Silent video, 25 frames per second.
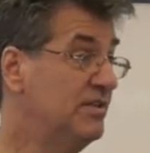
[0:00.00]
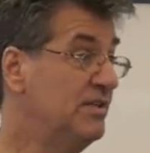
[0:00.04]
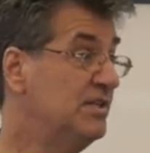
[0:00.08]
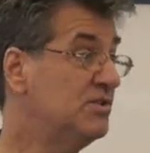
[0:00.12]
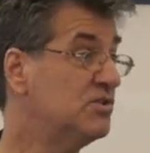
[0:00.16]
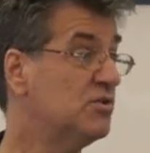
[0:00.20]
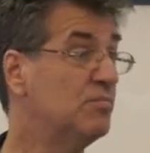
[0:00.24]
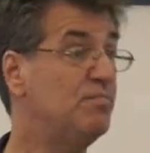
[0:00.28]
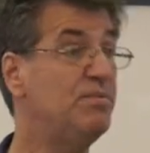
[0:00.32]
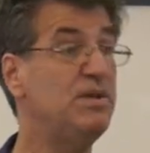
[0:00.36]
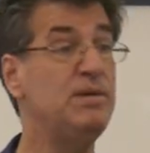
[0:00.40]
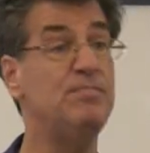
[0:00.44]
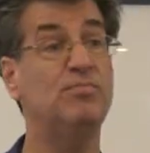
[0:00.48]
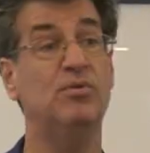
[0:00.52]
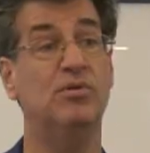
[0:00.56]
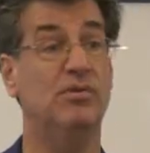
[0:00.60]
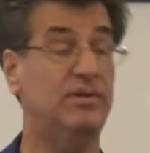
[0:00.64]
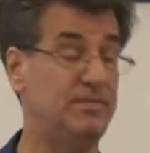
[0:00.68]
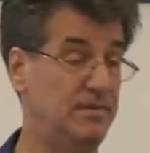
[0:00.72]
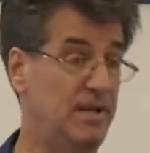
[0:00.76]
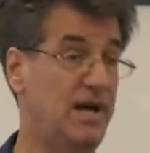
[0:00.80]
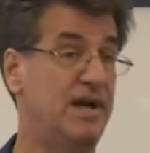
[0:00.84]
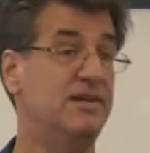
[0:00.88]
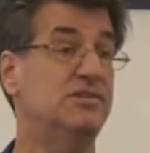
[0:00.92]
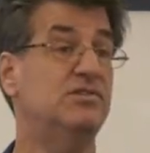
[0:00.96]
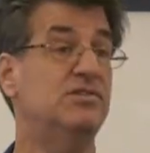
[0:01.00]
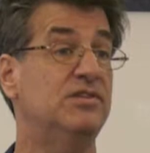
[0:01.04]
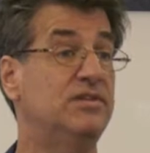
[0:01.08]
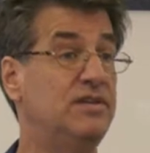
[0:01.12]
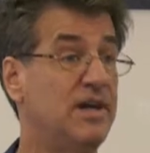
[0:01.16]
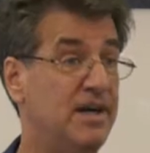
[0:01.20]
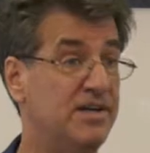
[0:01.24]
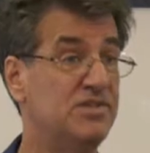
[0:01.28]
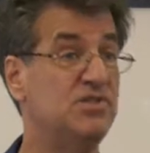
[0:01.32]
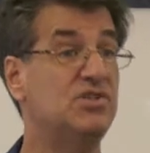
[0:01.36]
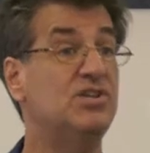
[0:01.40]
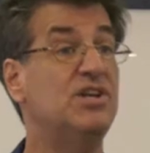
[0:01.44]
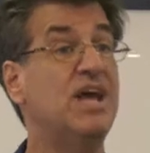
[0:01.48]
These are people, I should,
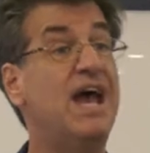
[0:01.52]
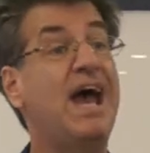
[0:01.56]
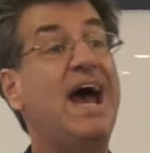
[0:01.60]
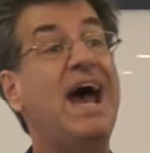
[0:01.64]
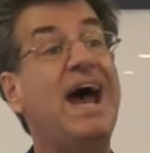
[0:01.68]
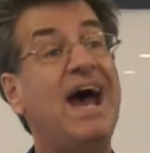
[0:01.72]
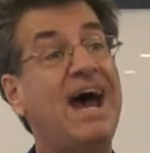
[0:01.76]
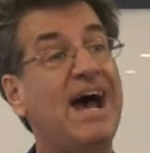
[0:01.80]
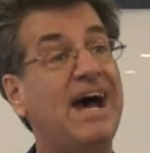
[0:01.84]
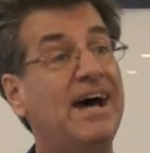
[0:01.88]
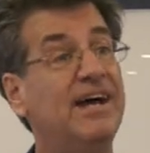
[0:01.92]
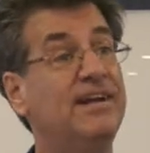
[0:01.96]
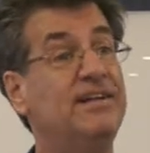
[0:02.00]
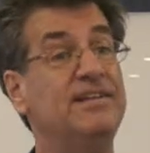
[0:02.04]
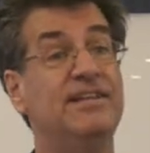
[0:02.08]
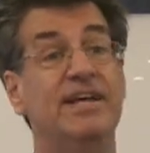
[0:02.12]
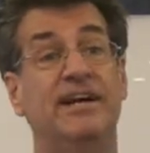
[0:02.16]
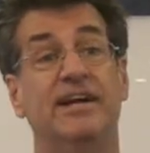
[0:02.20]
I should add,